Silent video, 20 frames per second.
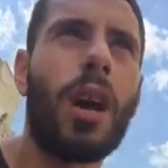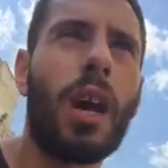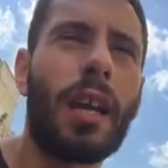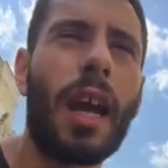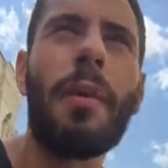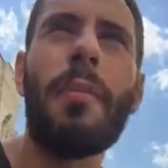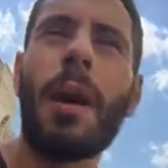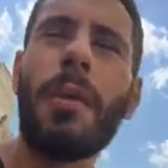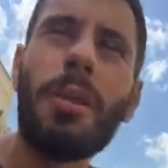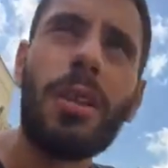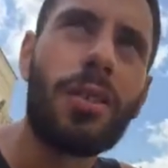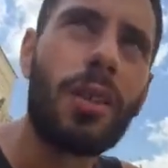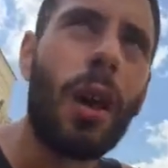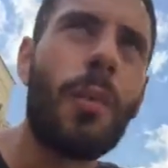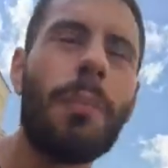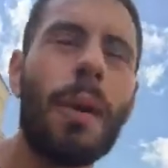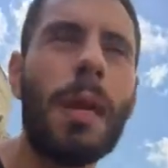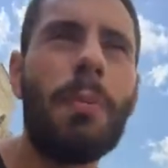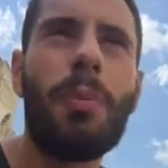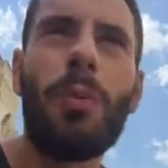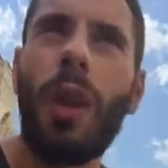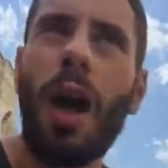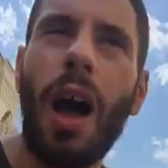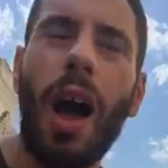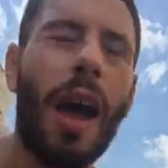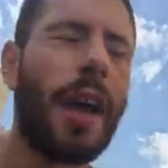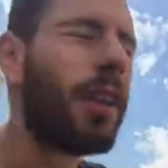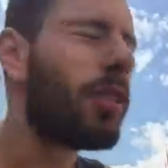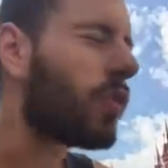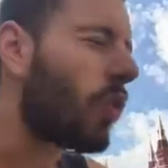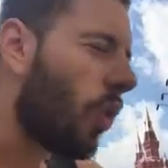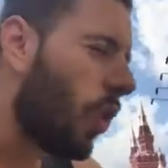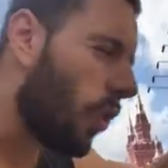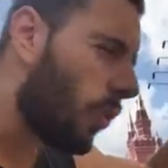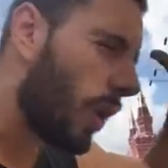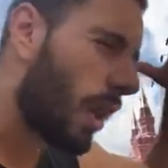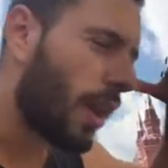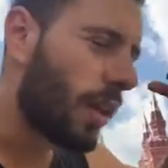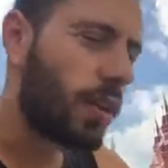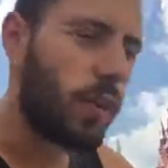Okay, maybe some people are, and it's all
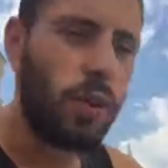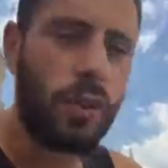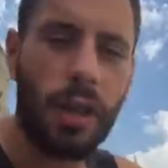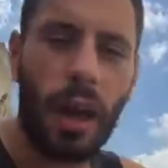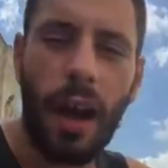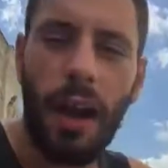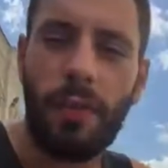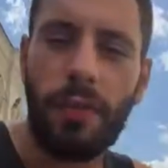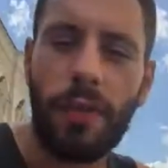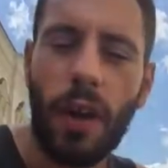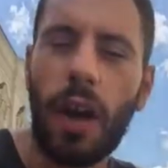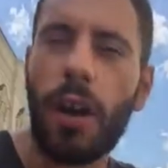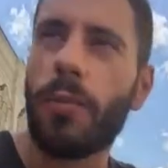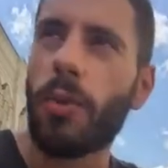well and good to have fun.